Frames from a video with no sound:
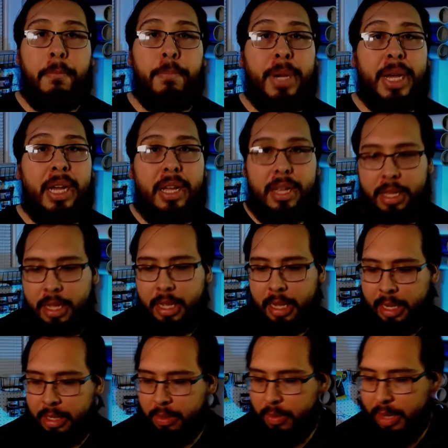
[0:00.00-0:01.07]
But
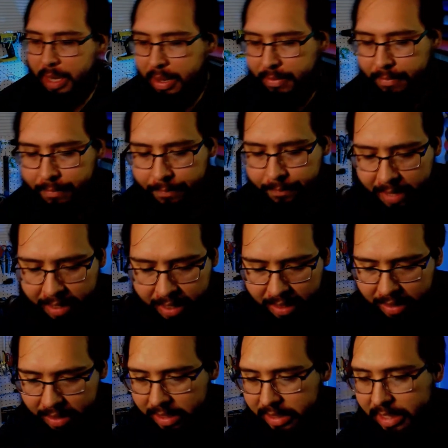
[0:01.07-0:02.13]
I
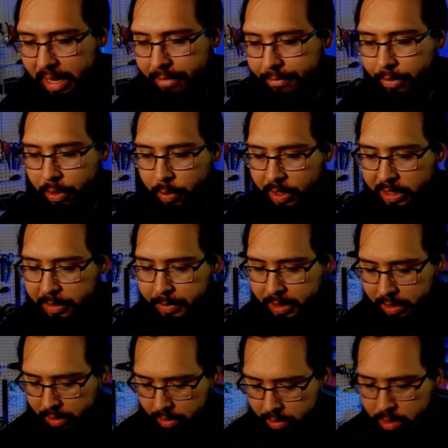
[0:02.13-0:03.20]
got this guy for
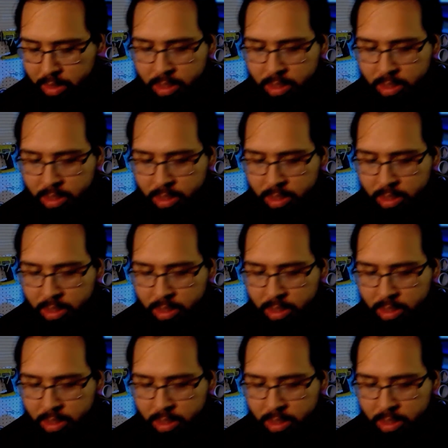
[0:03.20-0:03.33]
Christmas.